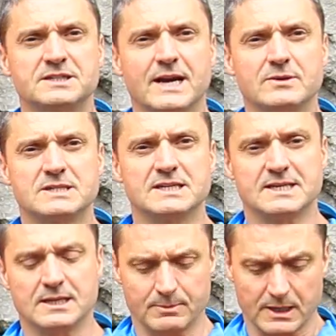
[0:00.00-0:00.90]
down
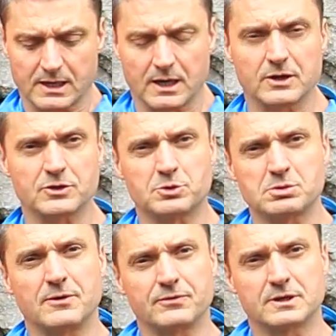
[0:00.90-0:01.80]
sits in them, it can't
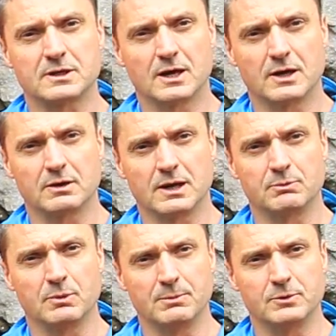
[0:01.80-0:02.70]
drift and
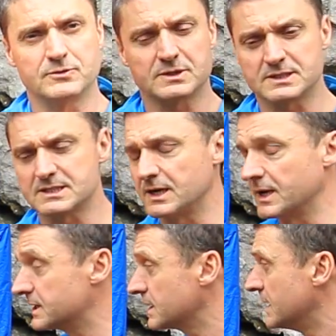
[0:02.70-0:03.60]
move to the
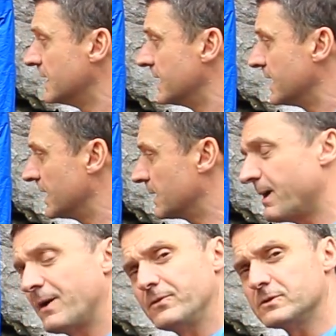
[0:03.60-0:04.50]
side. And the
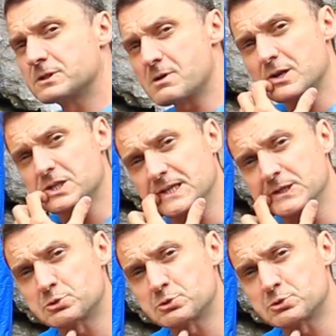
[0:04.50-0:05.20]
baffles are actually